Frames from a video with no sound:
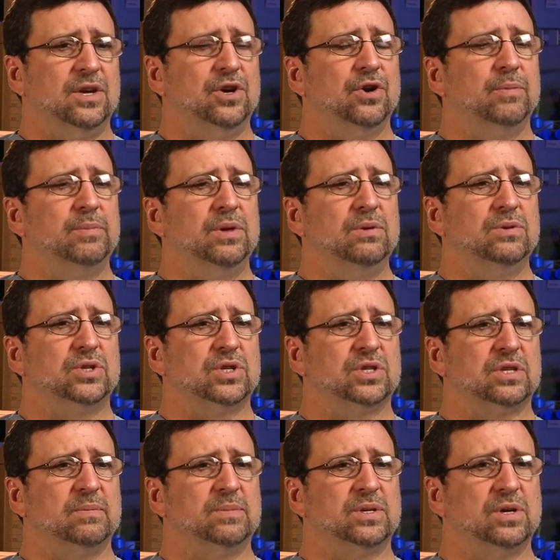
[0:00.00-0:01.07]
your immune
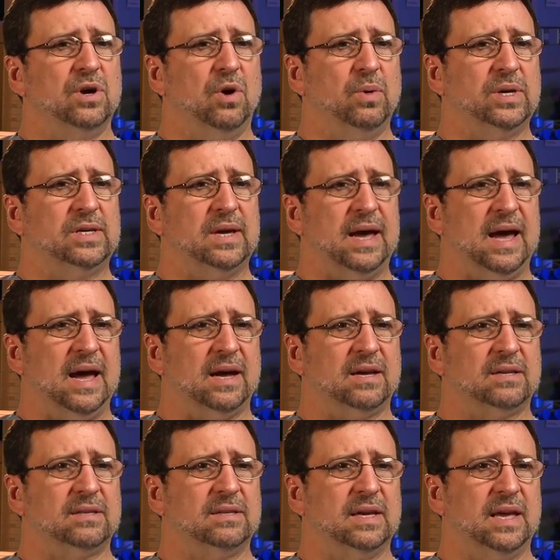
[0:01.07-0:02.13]
system to go attack
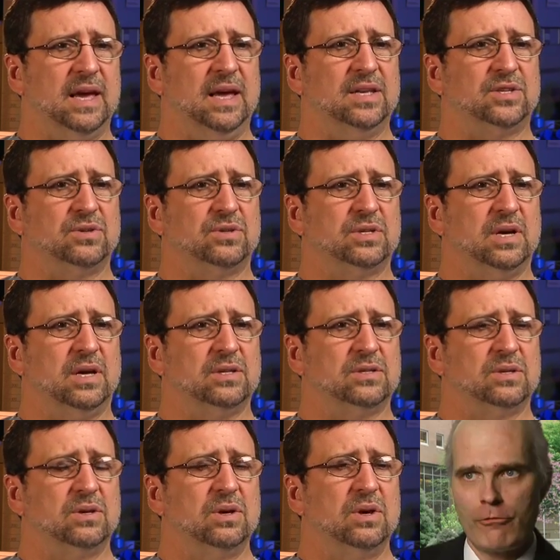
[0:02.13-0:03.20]
the cancer
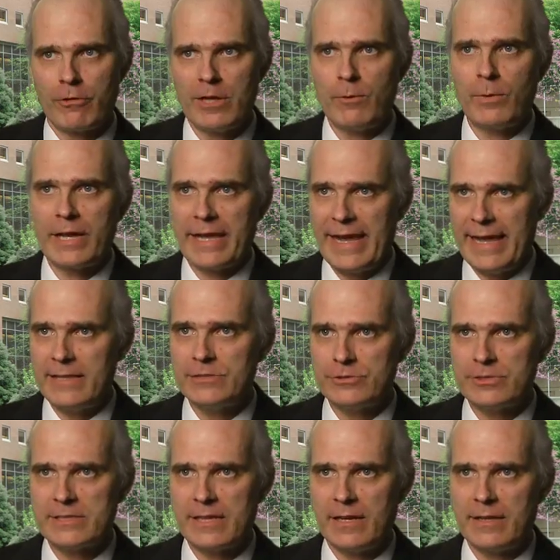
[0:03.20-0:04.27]
cells. Really what a
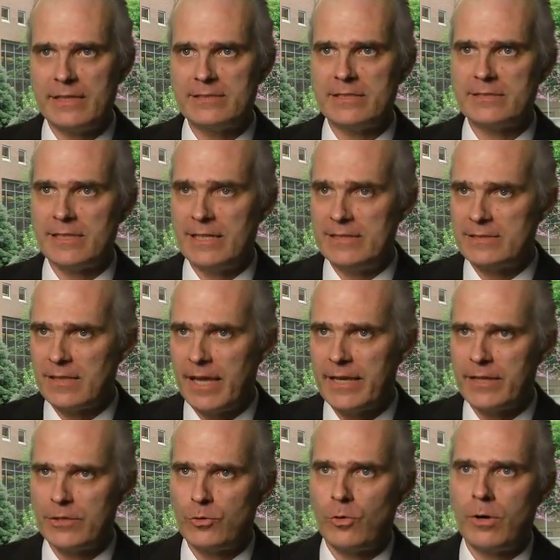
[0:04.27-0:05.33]
cancer cell is, it's
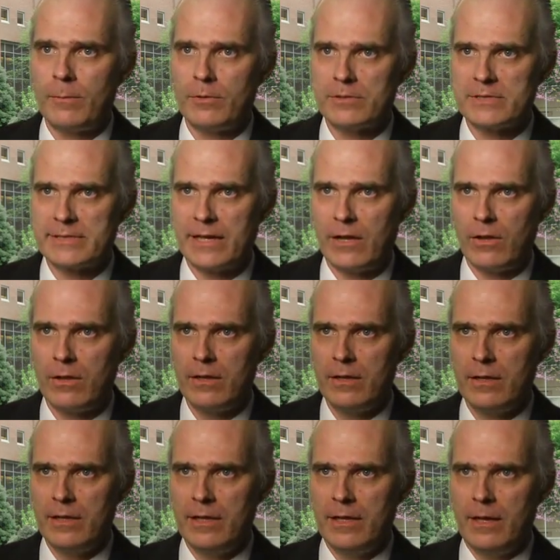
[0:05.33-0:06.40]
like a normal cell,
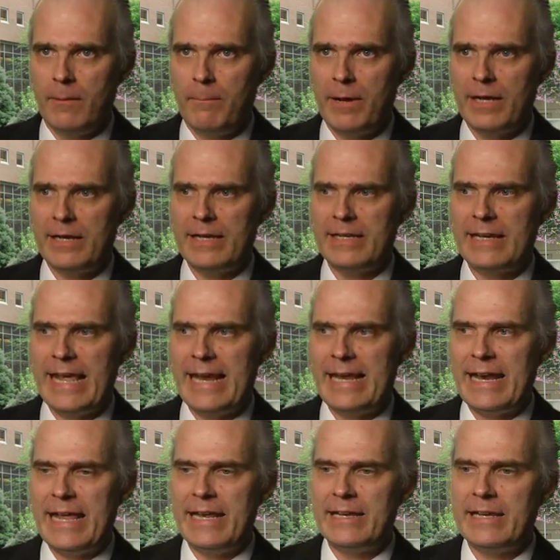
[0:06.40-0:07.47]
but
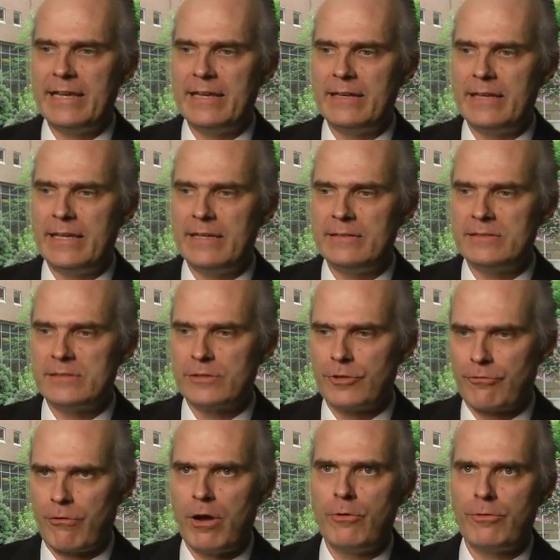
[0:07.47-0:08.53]
its
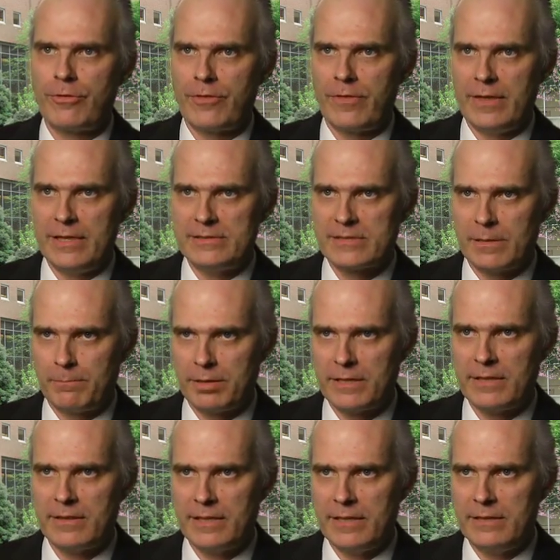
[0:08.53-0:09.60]
growth is
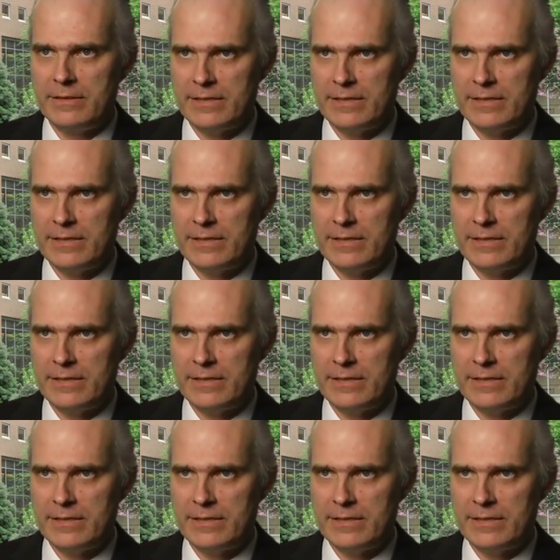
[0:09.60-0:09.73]
completely